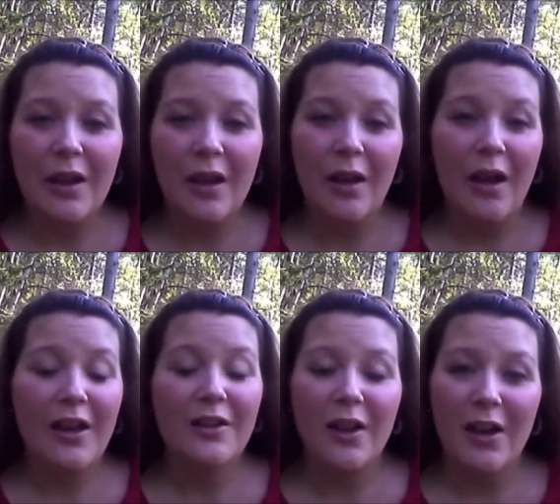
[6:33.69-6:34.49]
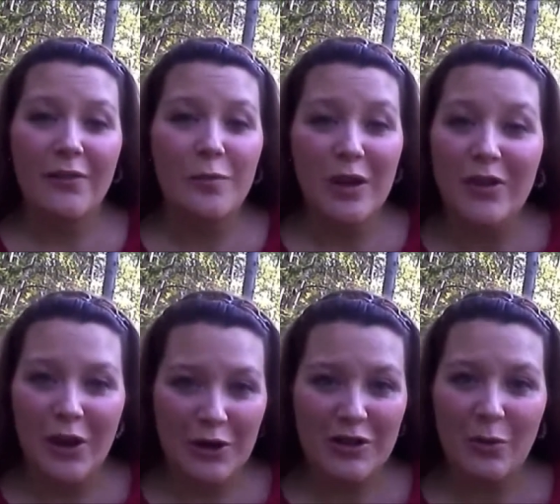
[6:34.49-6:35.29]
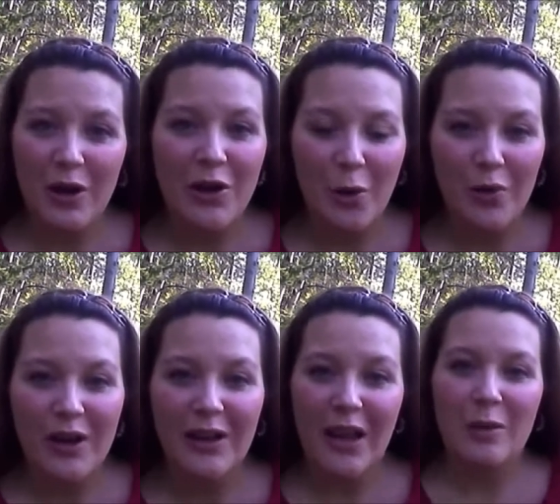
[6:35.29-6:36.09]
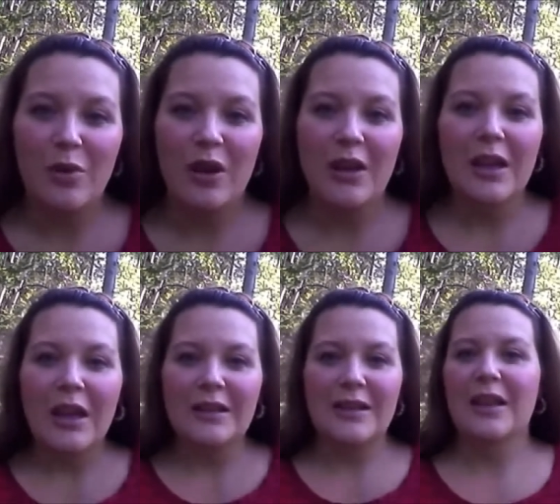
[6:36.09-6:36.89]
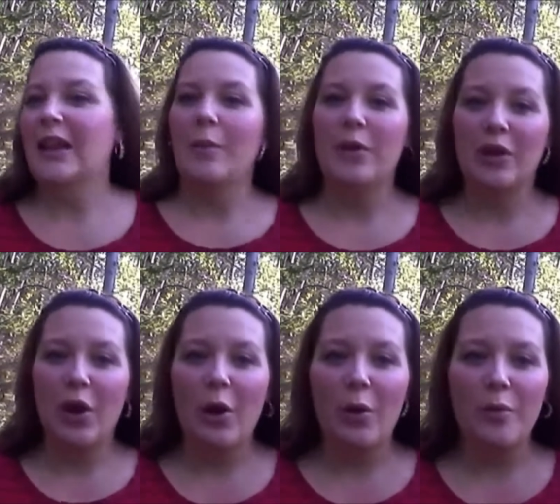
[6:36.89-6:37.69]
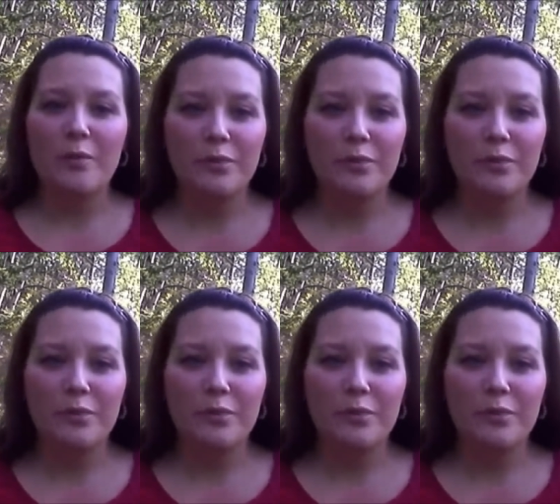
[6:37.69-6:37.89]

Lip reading: I've been there, so I know that it can be, to get up and go